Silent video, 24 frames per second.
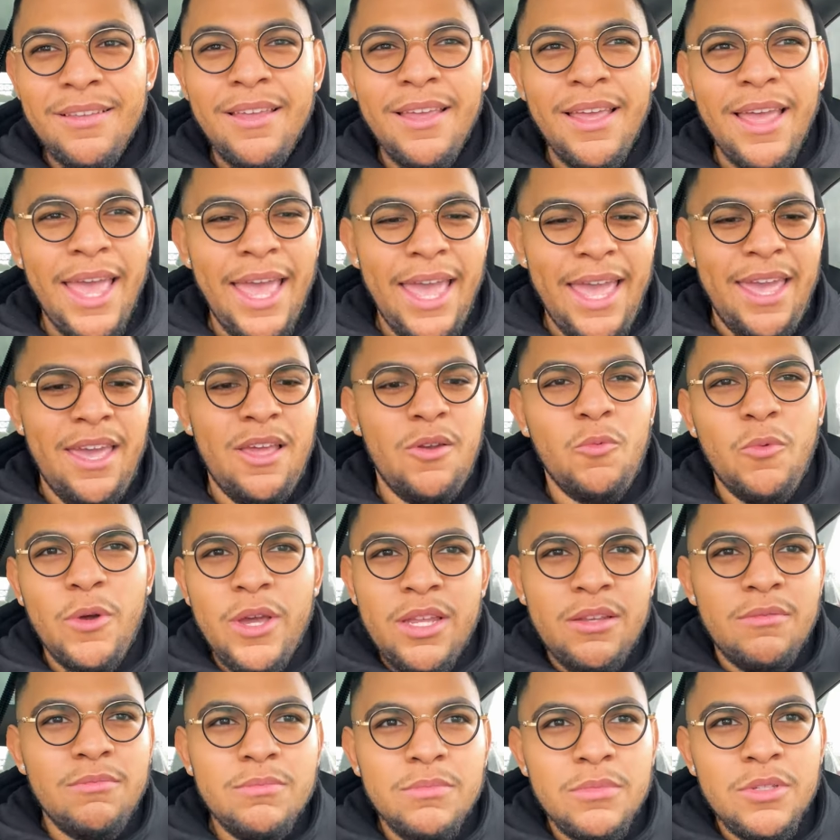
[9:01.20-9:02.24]
And
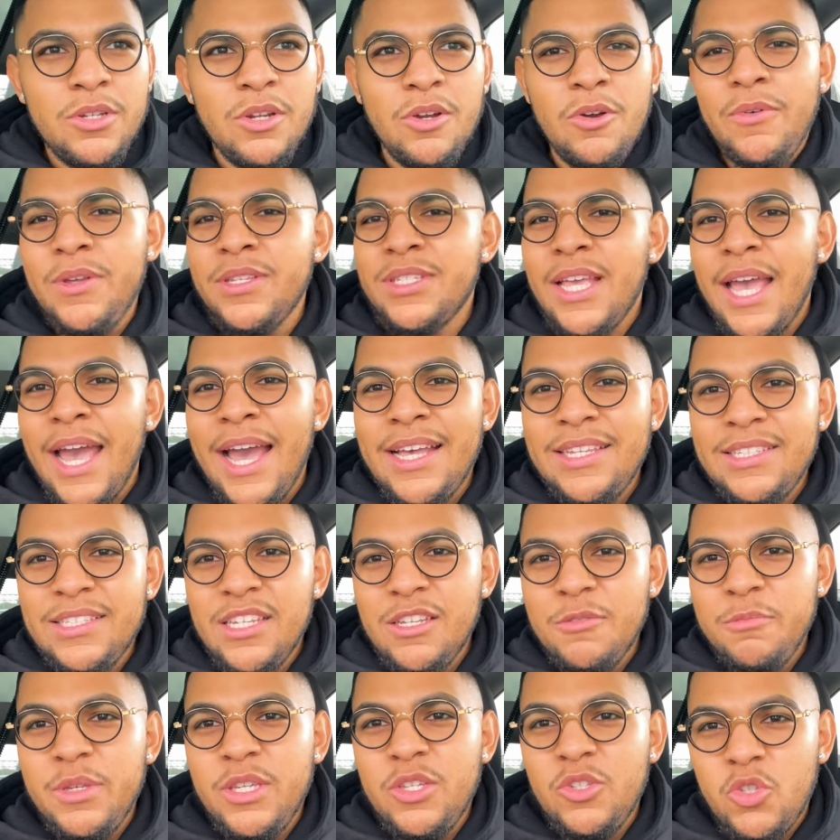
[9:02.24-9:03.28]
when, you know, it's asking
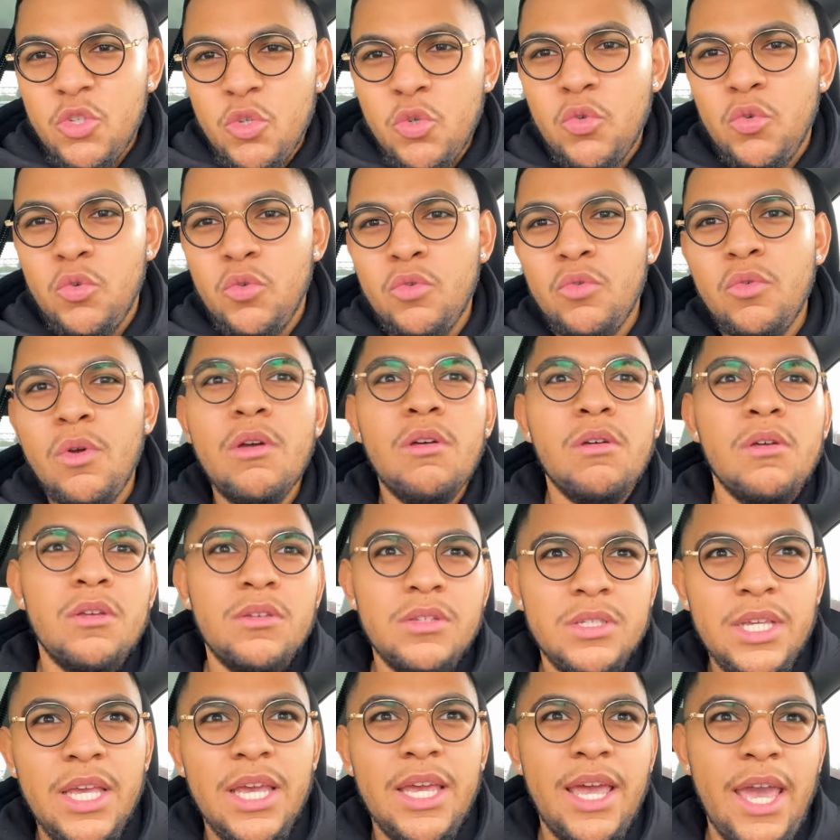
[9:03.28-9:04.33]
me to
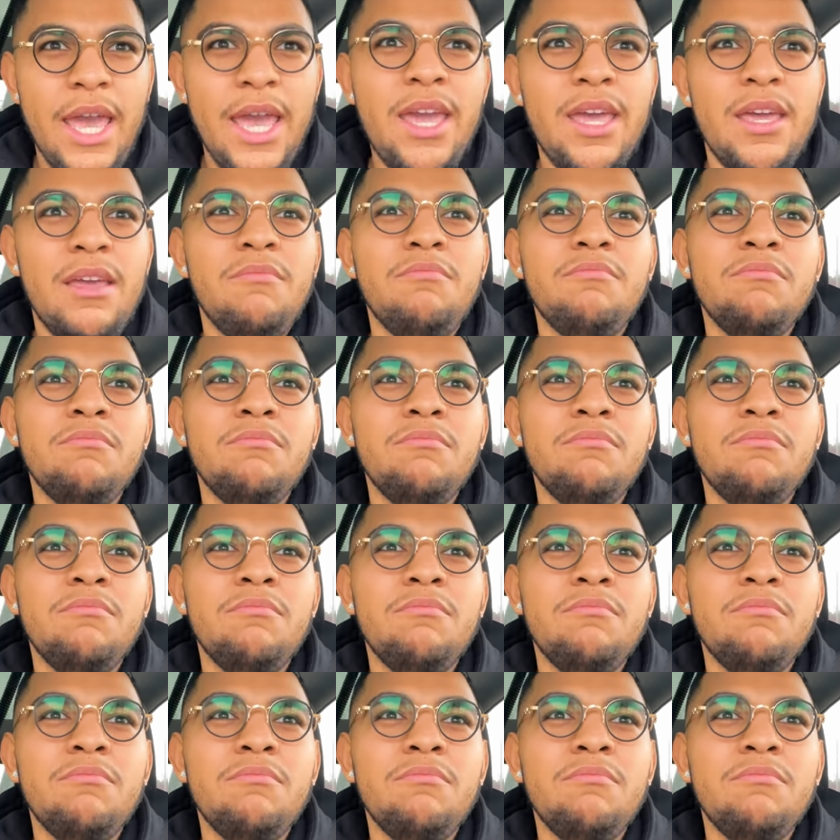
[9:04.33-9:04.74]
say, hey,